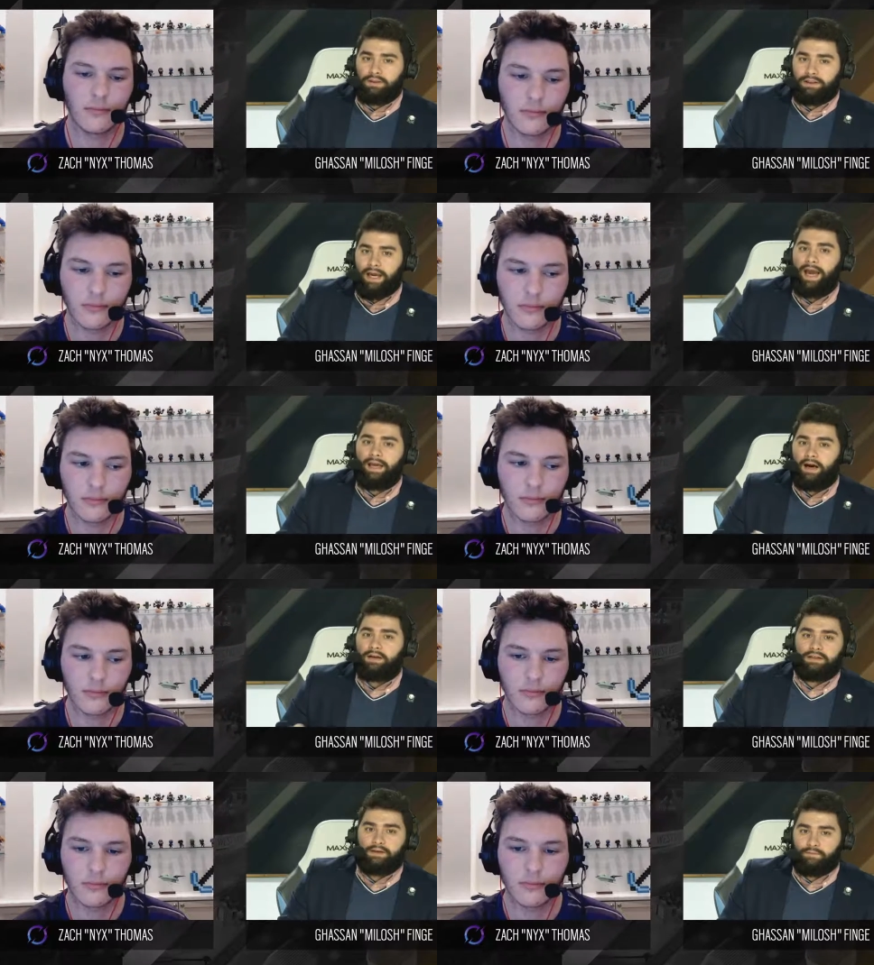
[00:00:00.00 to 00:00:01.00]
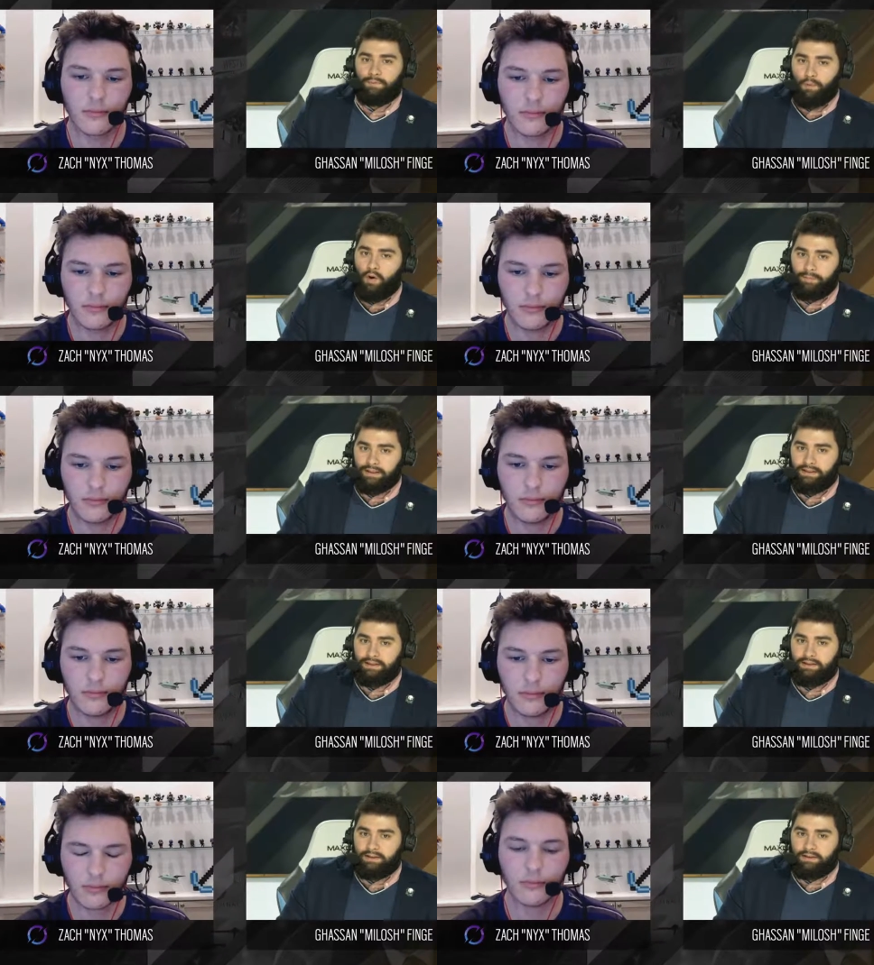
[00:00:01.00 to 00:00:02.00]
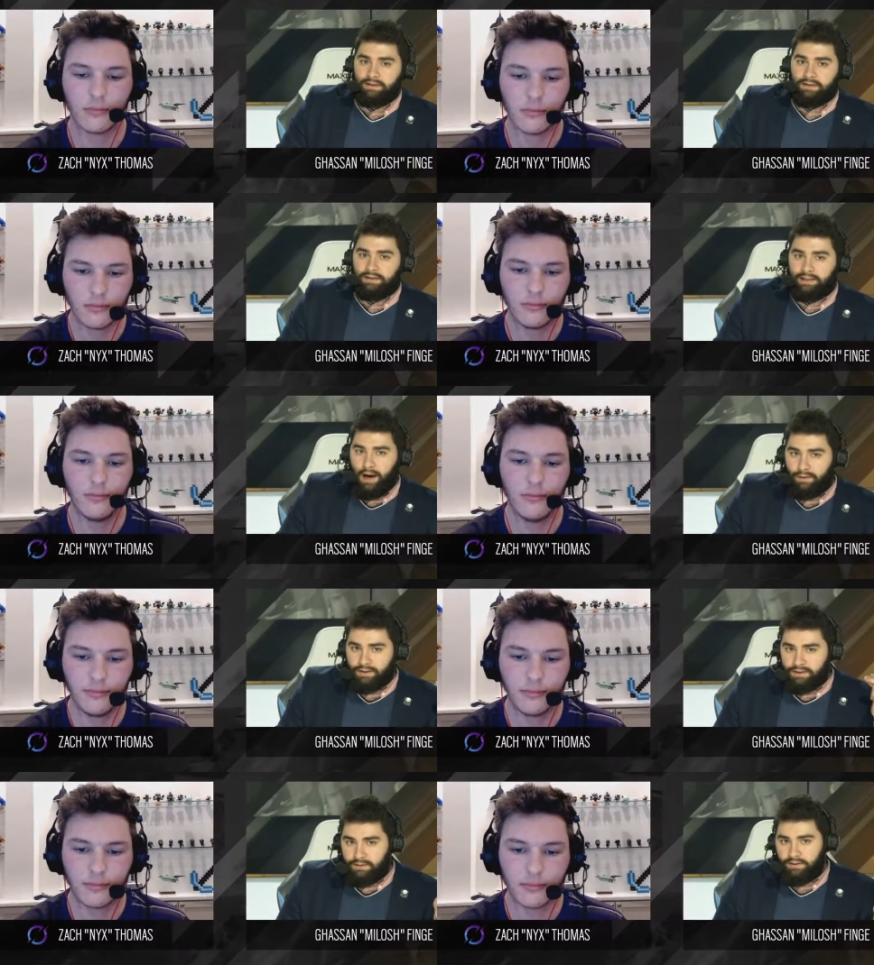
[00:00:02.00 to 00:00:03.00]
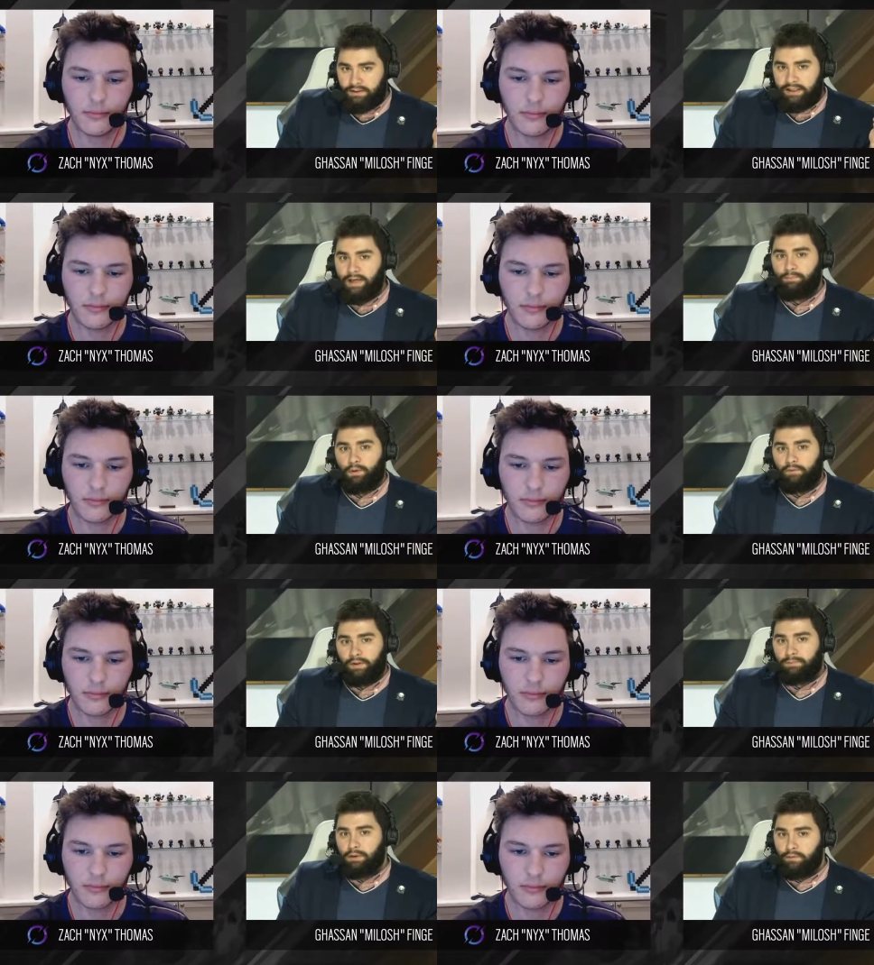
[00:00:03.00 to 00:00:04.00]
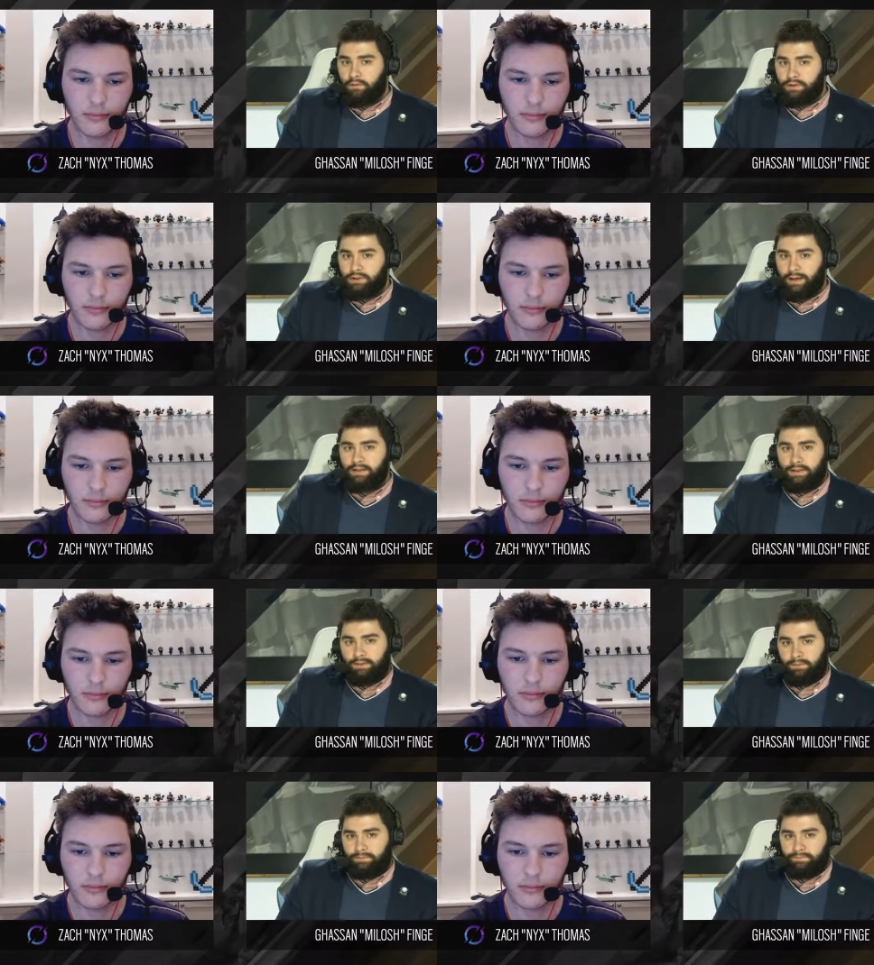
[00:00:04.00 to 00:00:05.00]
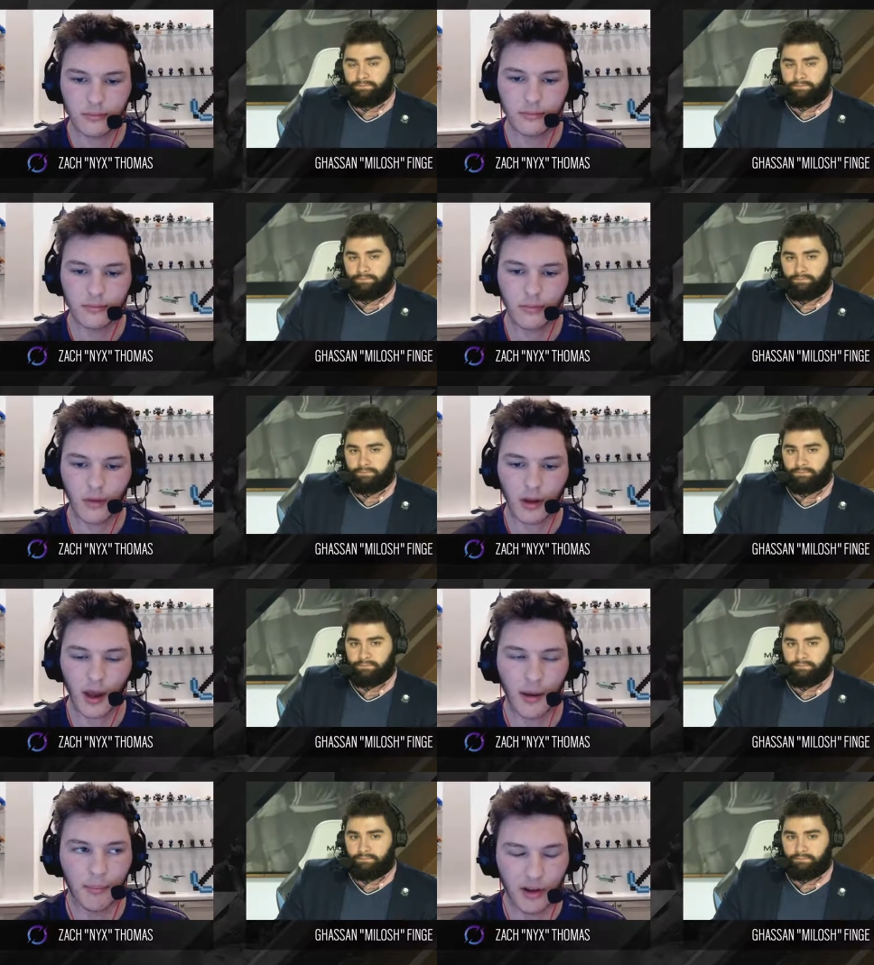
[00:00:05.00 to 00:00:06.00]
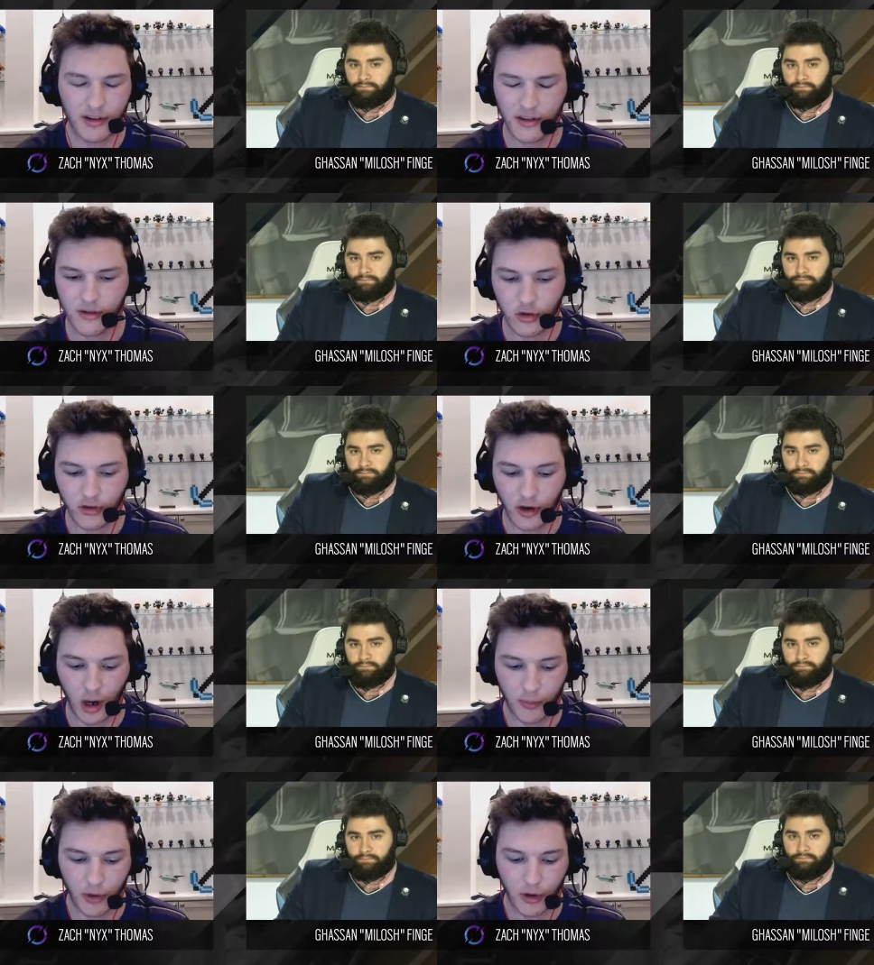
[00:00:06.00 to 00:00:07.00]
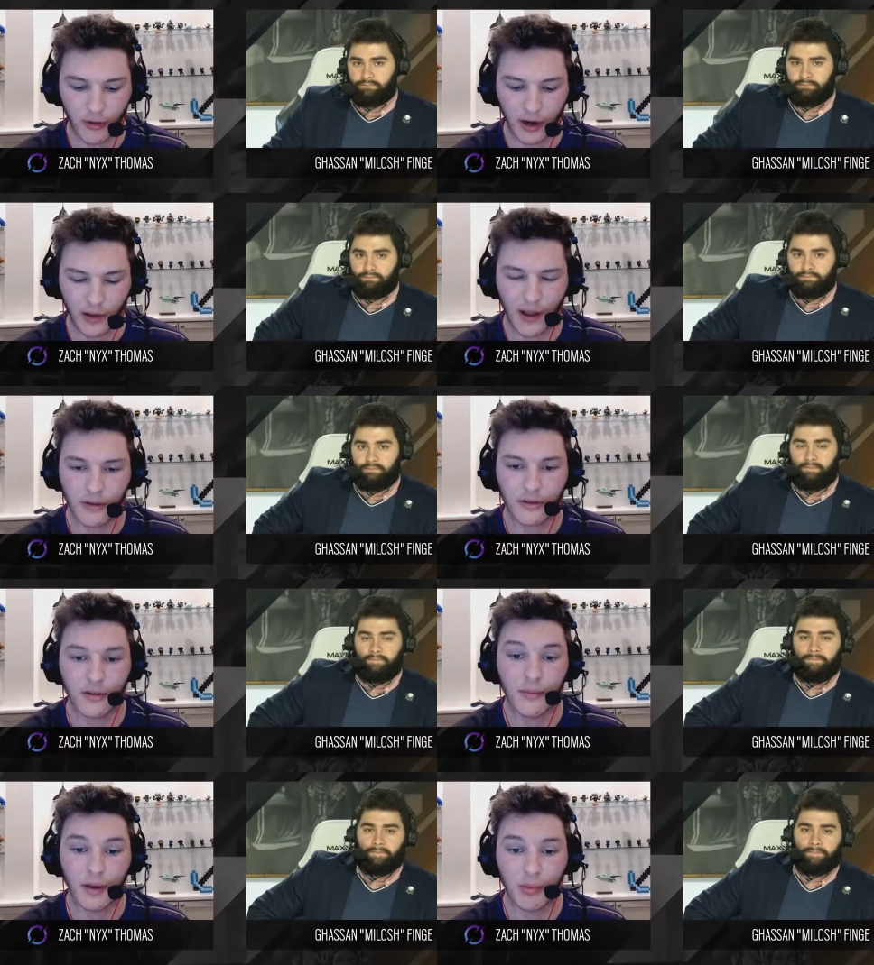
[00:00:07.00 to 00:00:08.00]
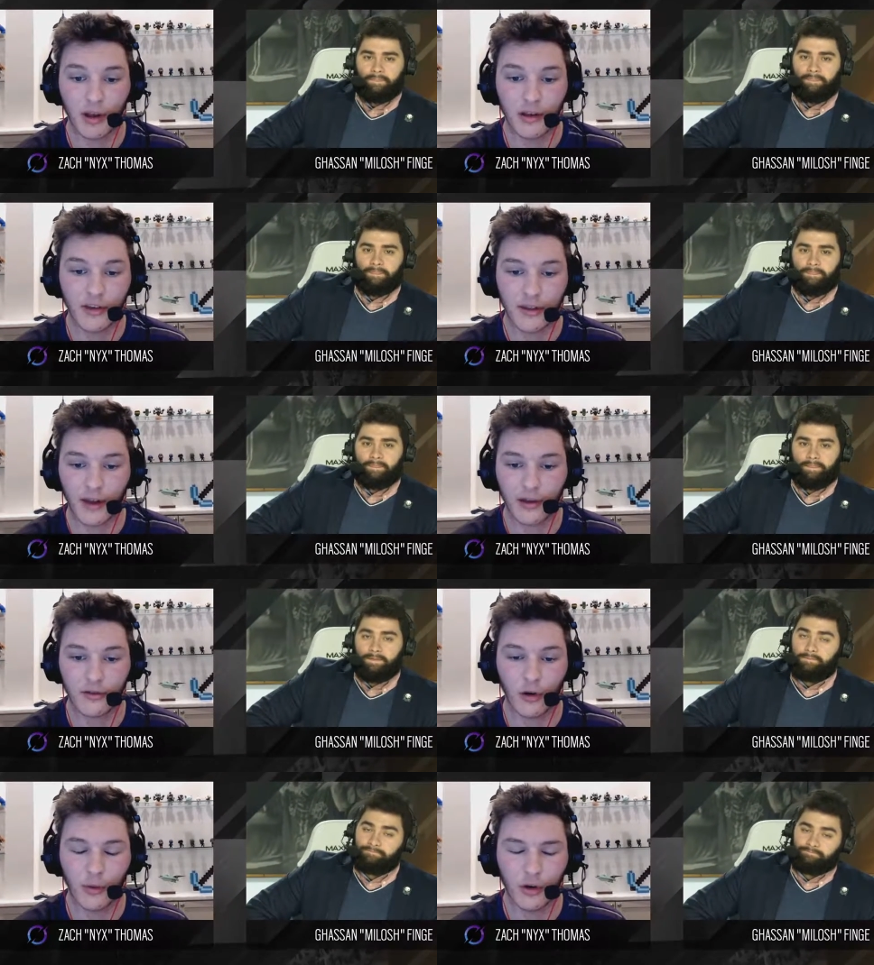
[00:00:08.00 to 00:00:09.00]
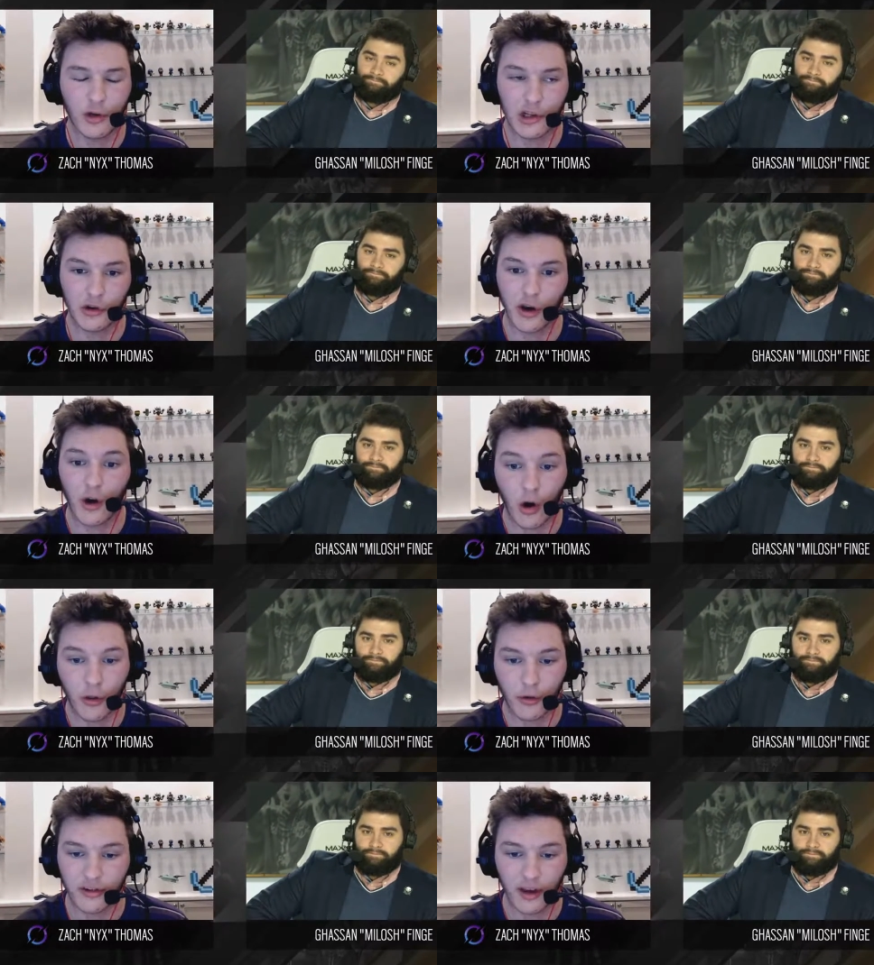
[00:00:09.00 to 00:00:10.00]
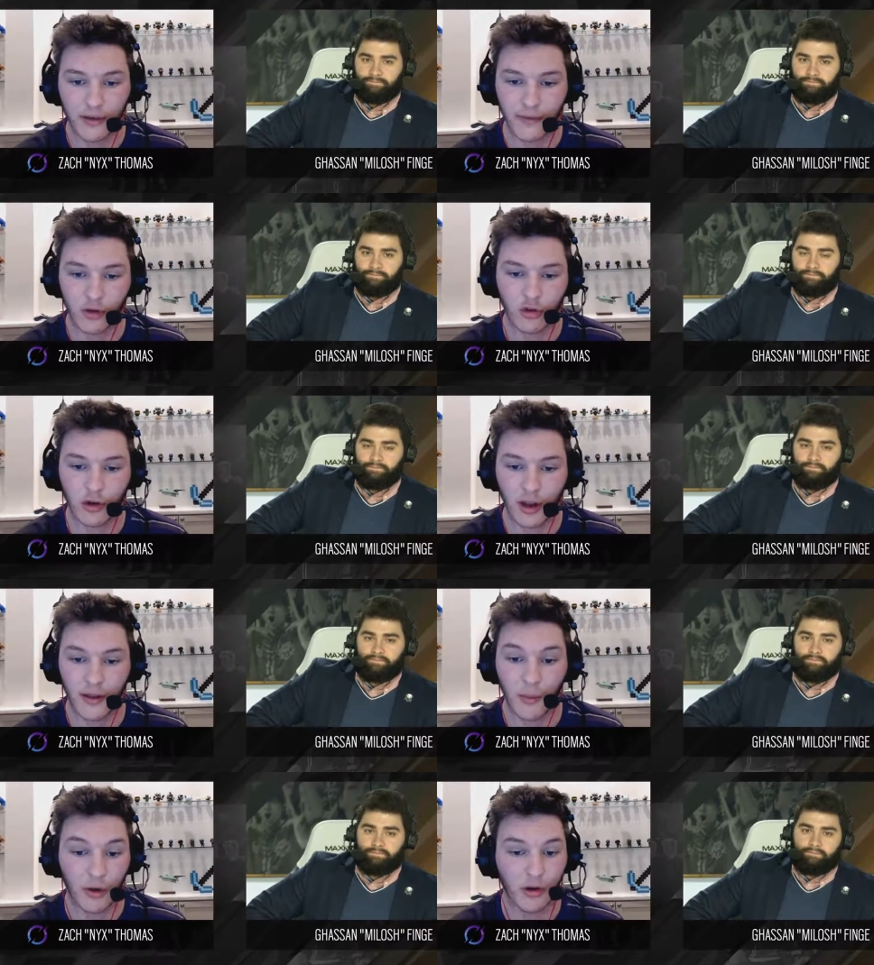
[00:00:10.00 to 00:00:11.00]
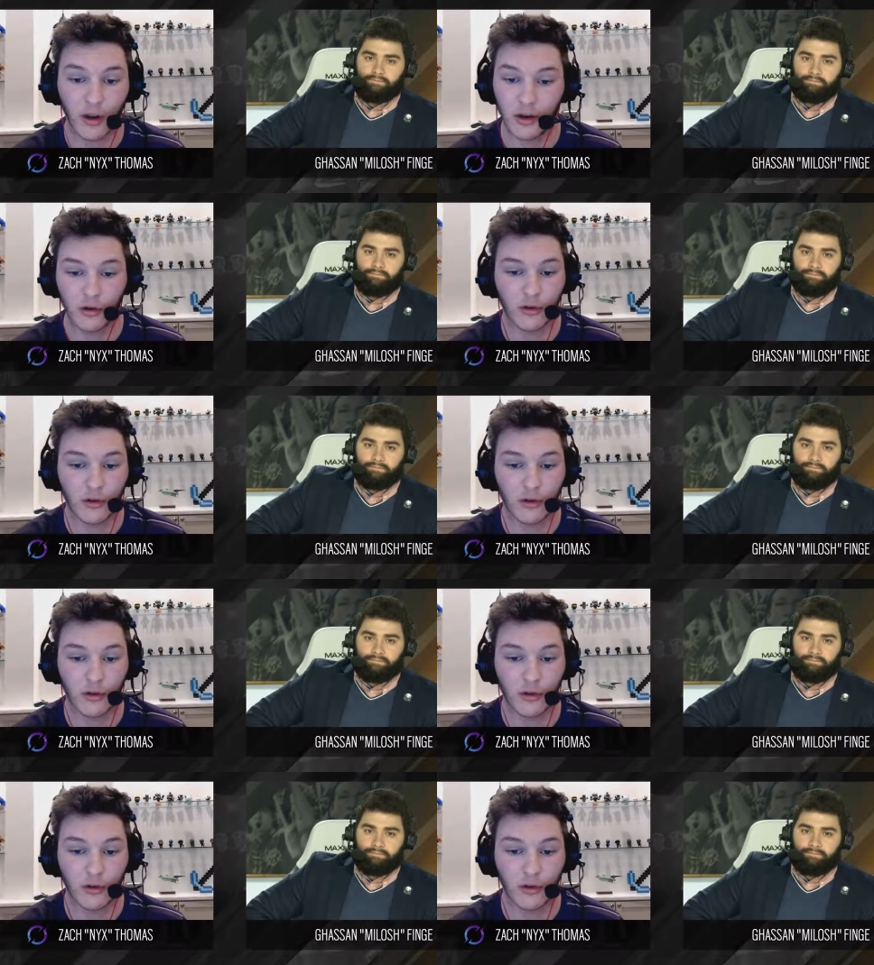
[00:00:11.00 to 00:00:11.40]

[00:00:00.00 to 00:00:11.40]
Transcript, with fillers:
Speaker 1: chaos of the moment, that was the perfect maneuver to execute.
Speaker 2: Yeah, Blitz is just an operator that allows us to make plays like that. So when you clear out all their sight vision, and then we and you just